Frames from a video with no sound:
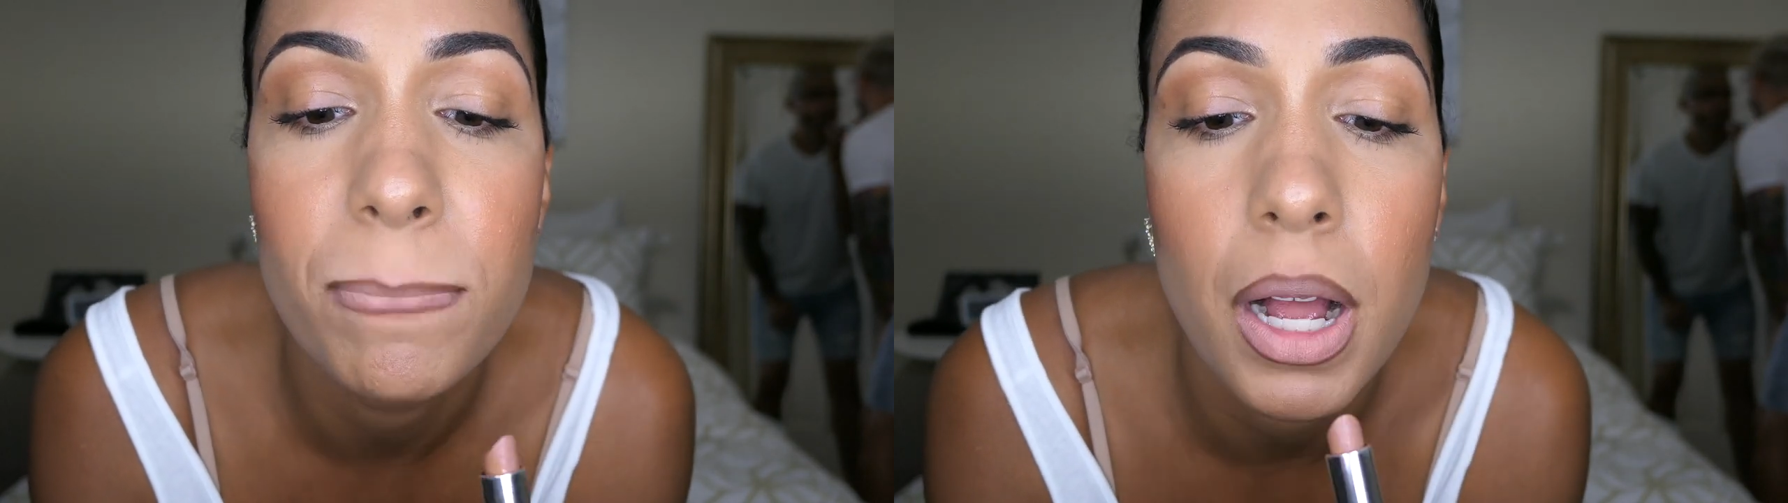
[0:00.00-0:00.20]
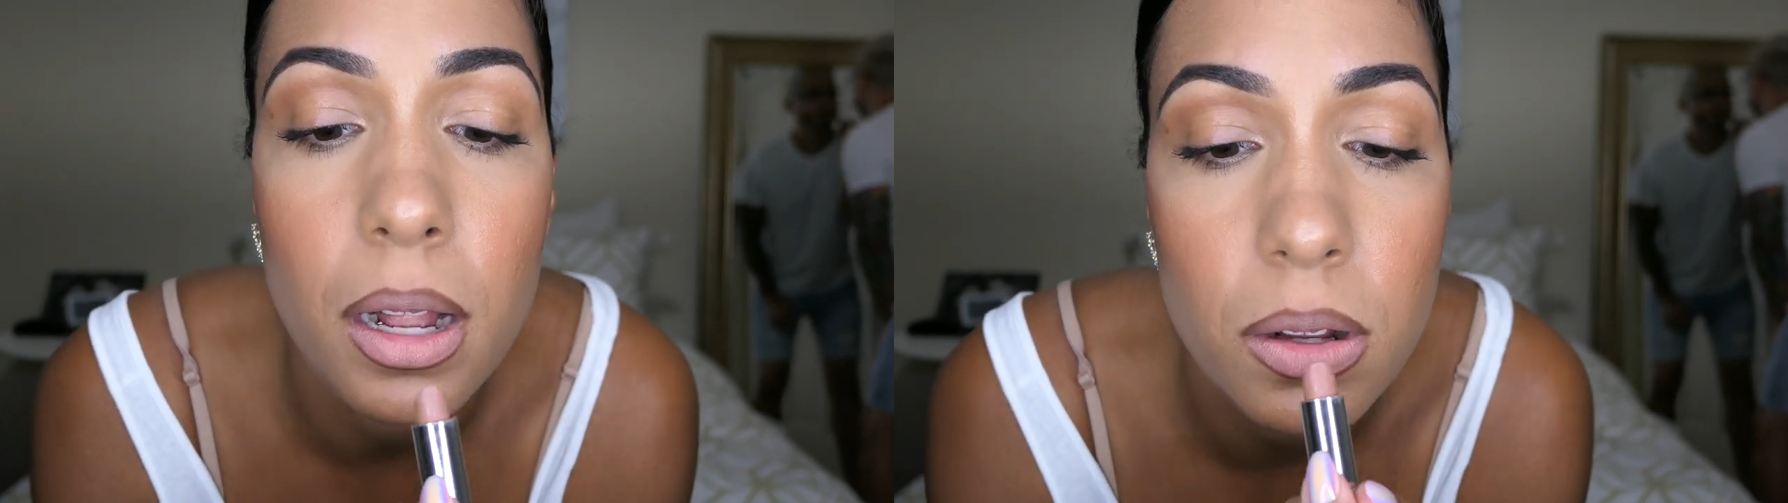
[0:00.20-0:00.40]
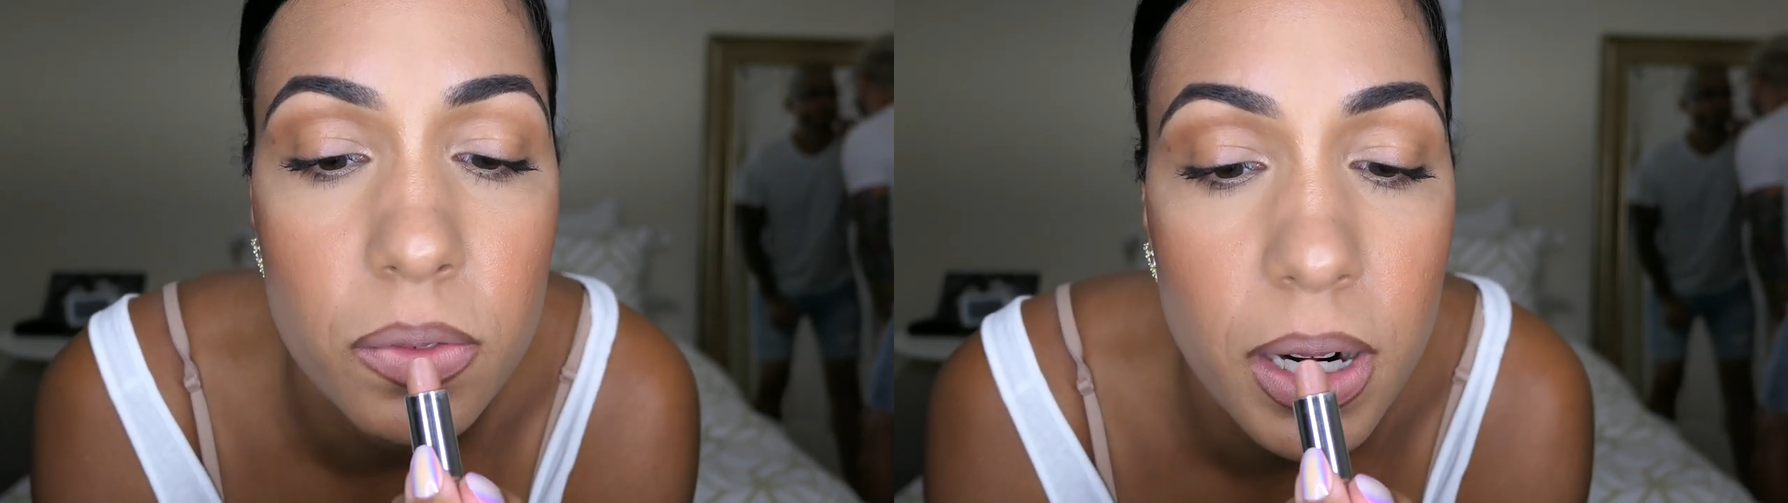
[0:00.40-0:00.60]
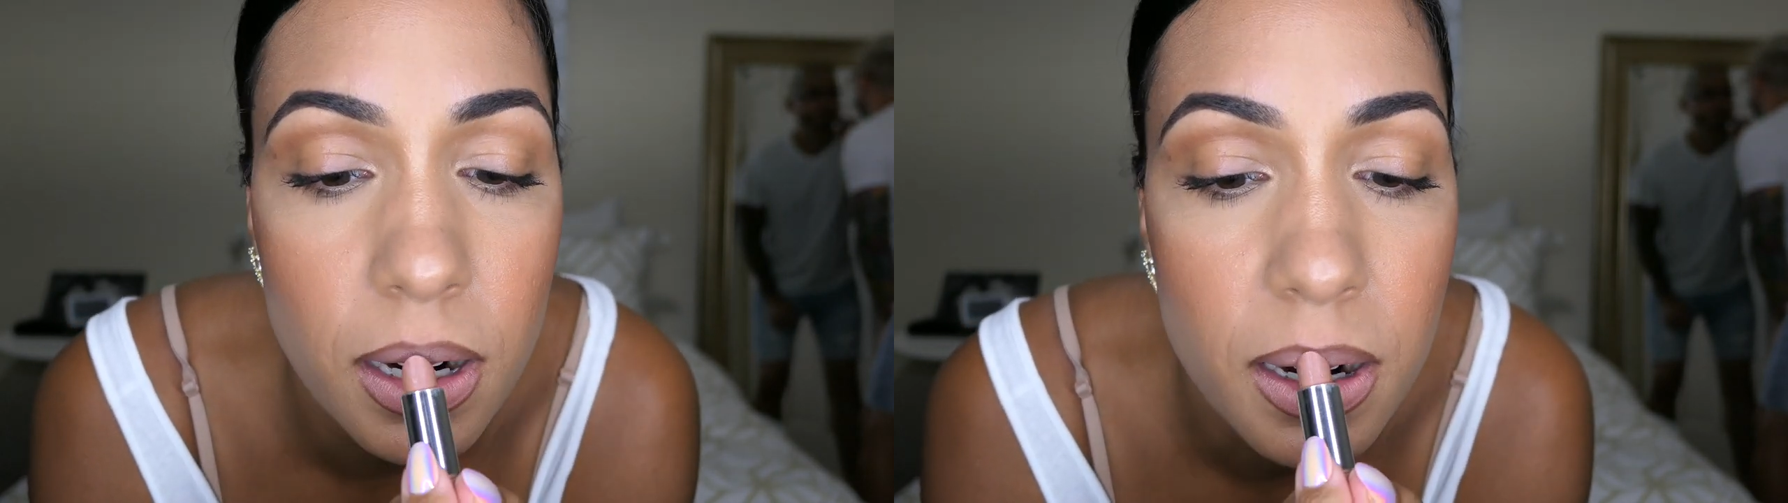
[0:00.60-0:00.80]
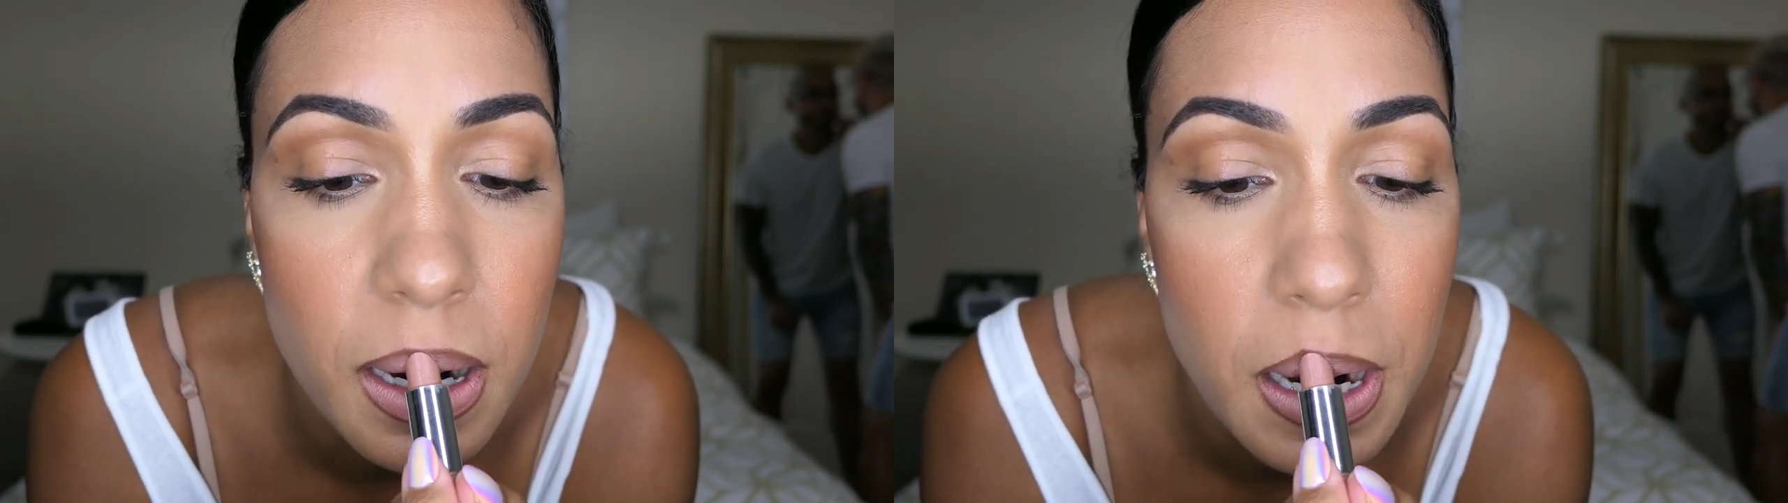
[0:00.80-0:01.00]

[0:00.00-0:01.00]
all over.